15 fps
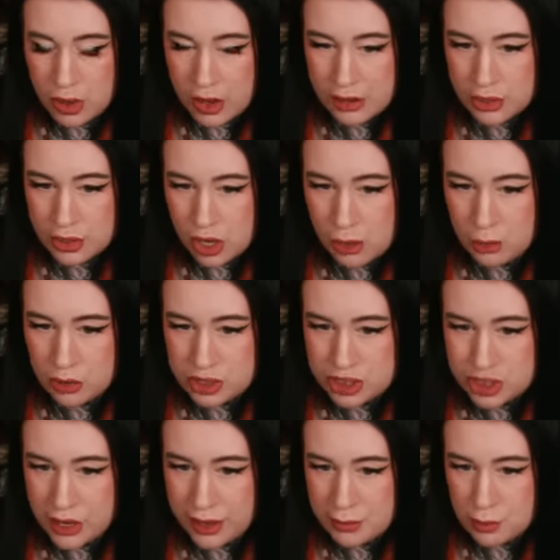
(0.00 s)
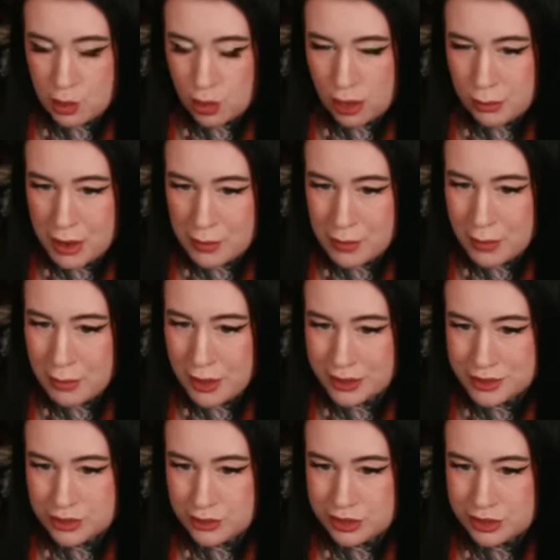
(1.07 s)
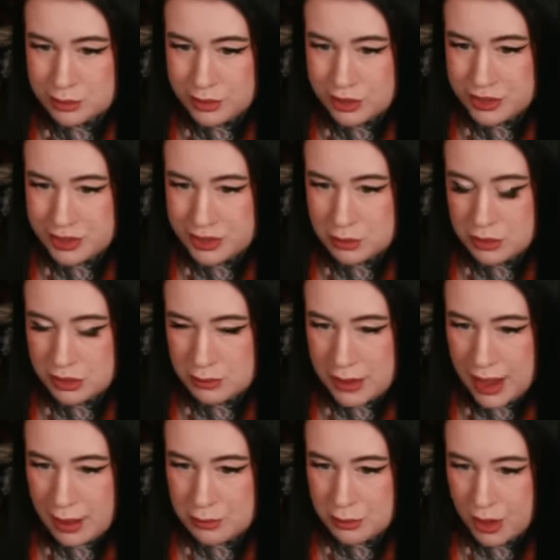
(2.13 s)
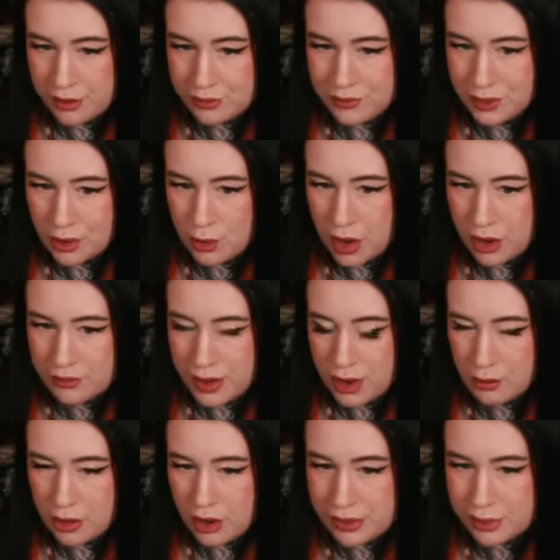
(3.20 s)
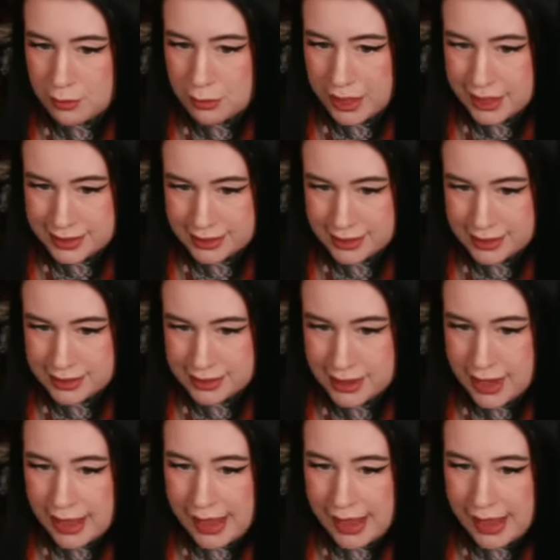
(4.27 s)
I could go on sharing more about my personal experiences with Matt, but I feel I've outlined the basis.